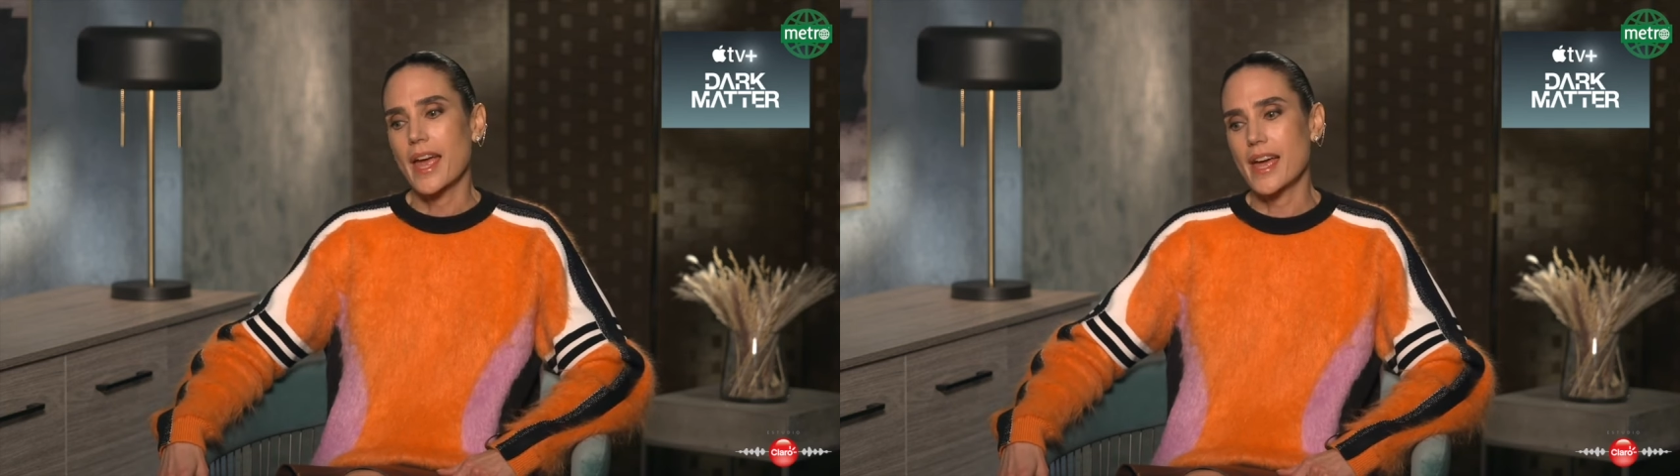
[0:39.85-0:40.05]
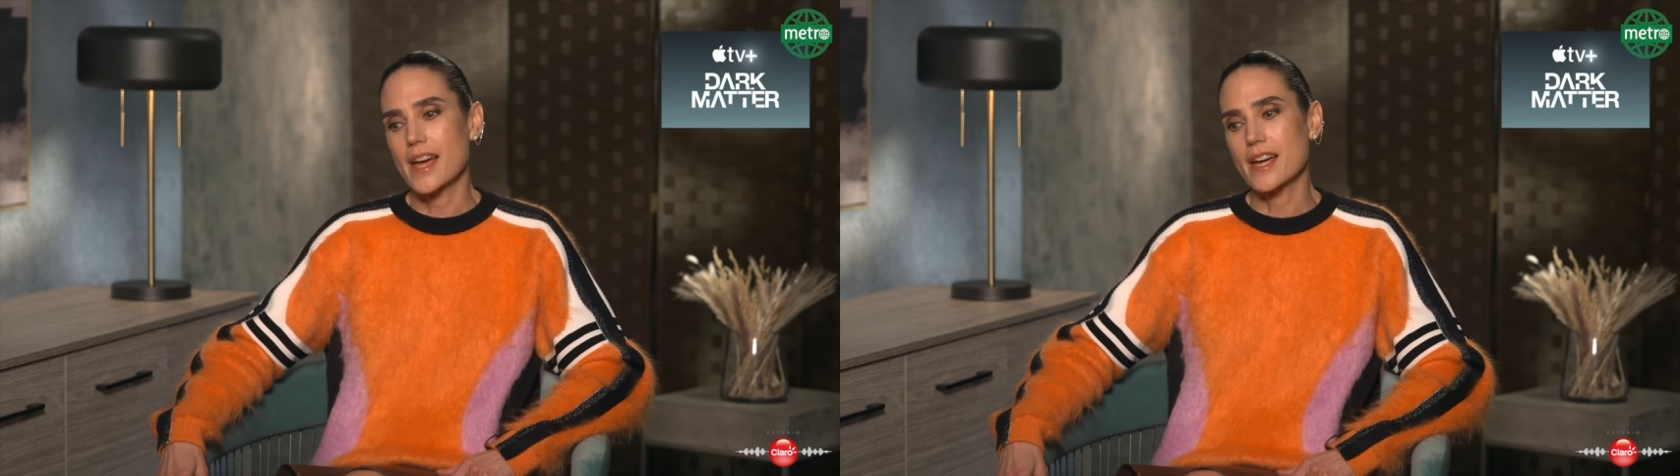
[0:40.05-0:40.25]

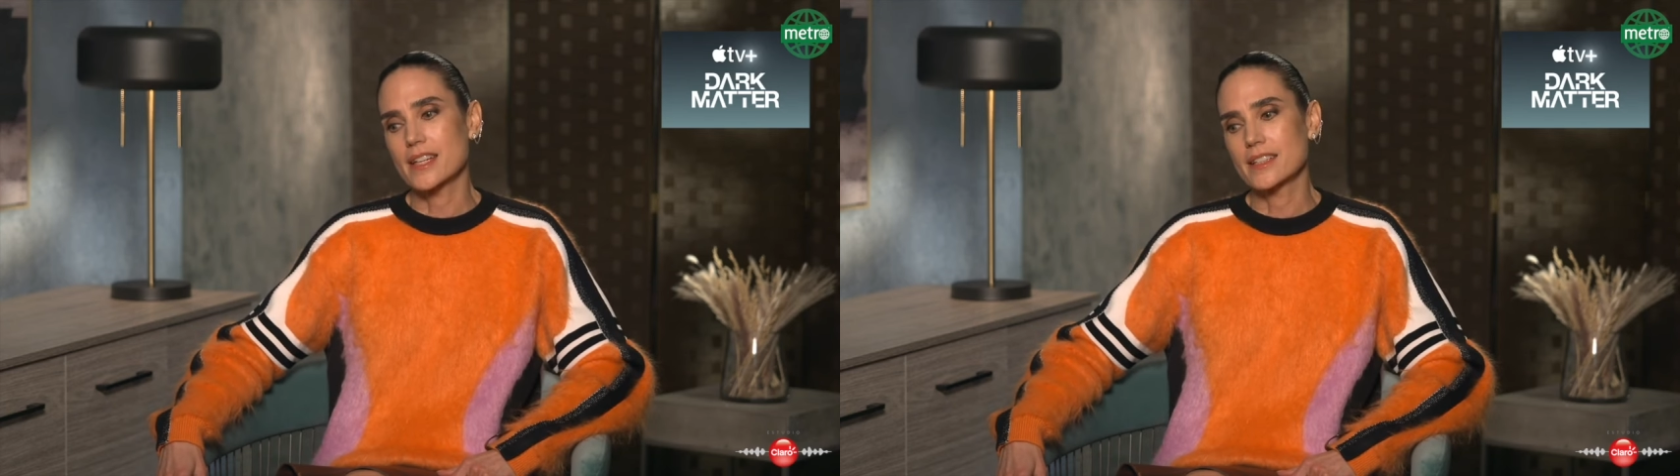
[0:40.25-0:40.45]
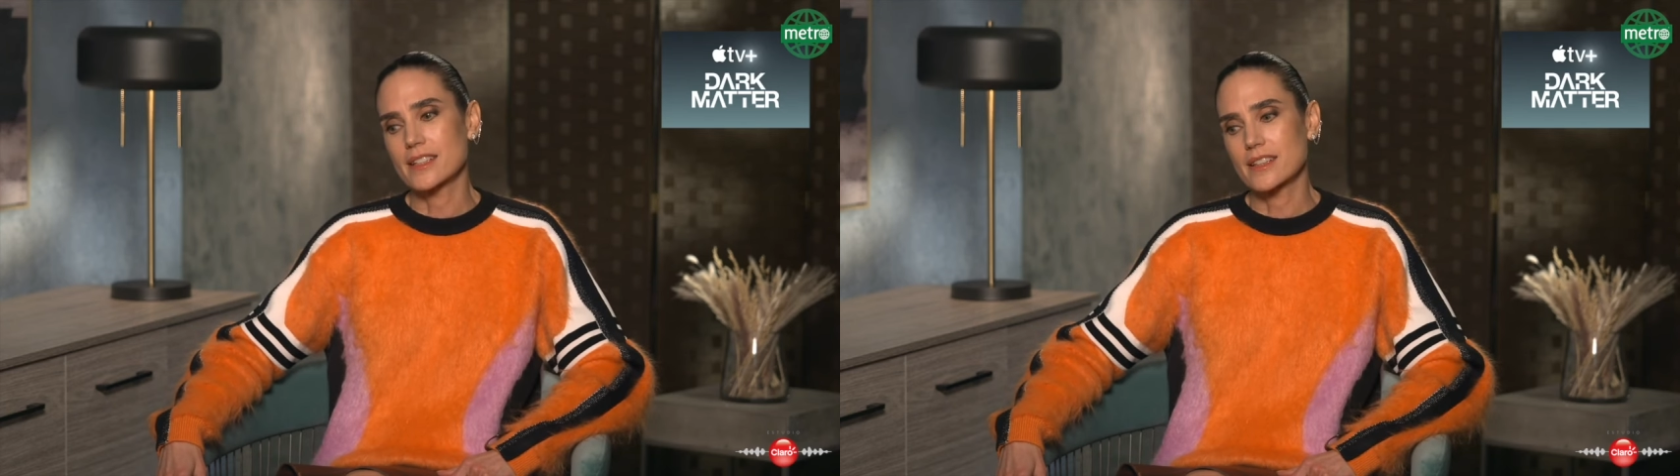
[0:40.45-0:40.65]

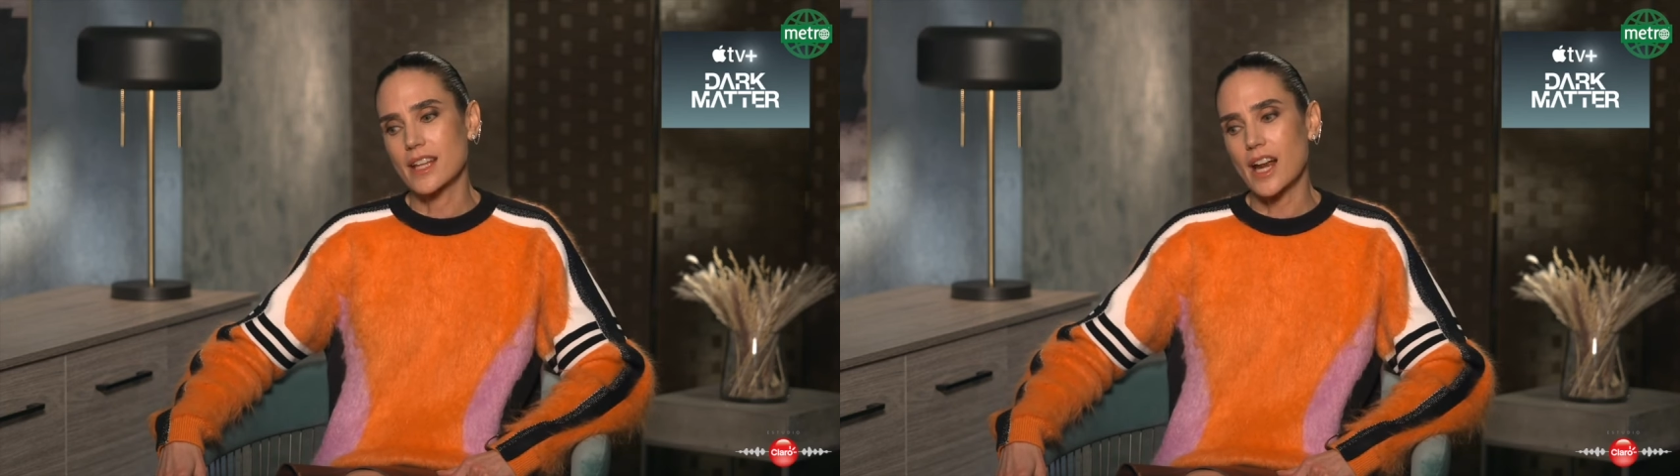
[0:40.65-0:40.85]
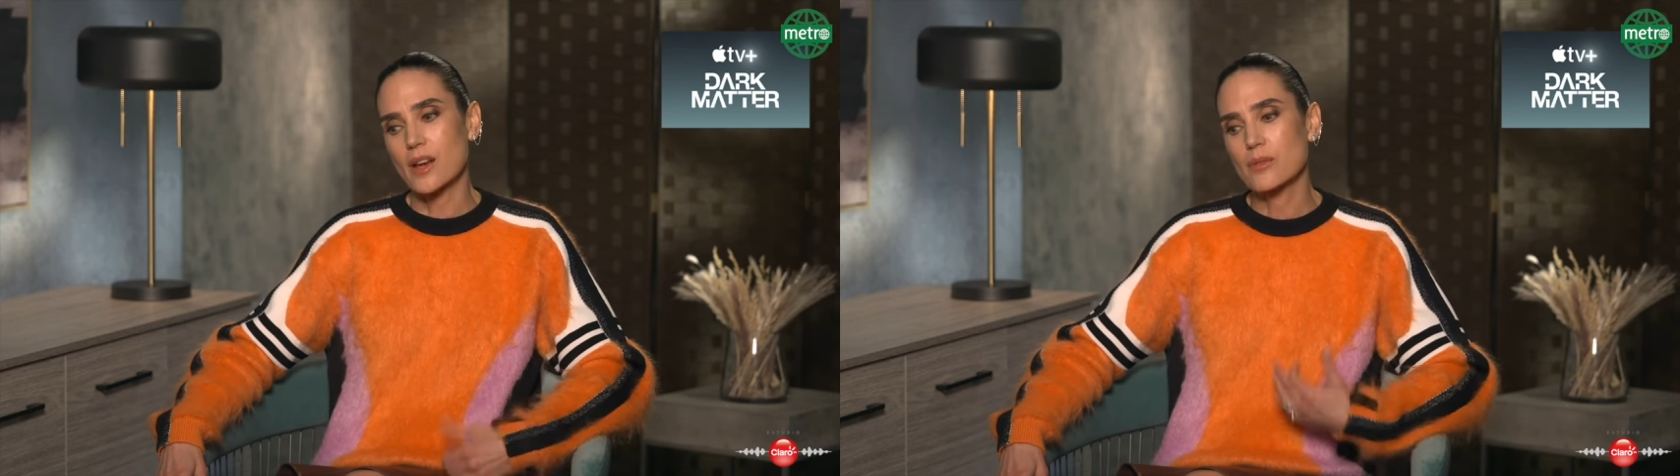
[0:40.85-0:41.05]
and
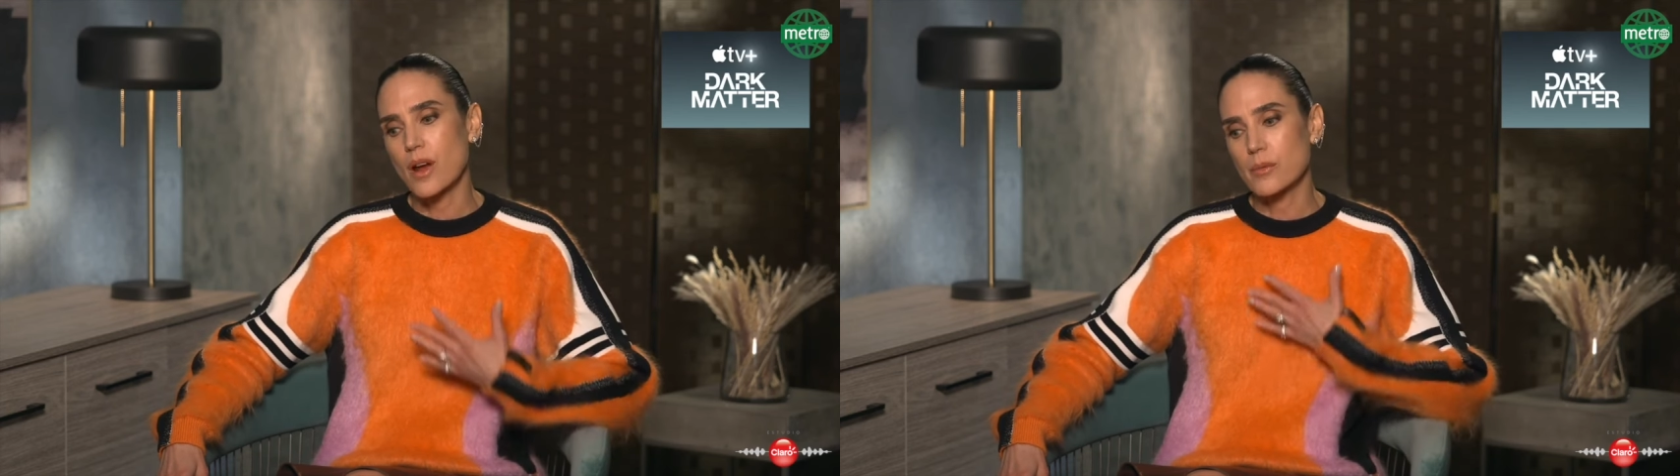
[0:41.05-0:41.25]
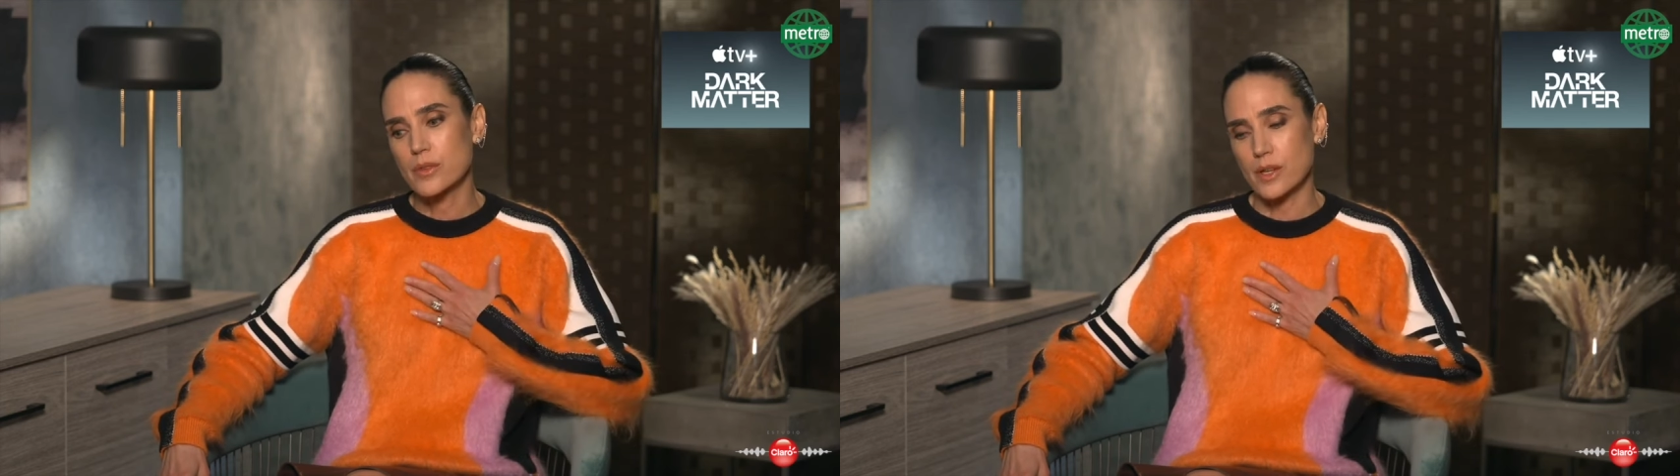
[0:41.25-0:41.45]
that I
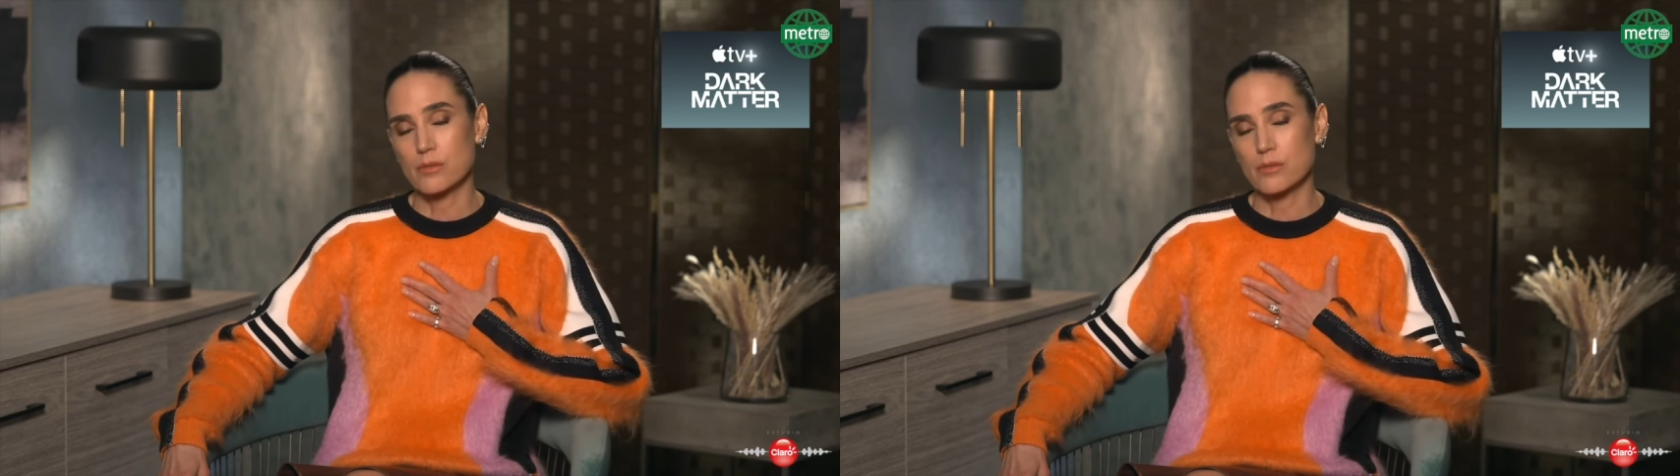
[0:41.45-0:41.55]
that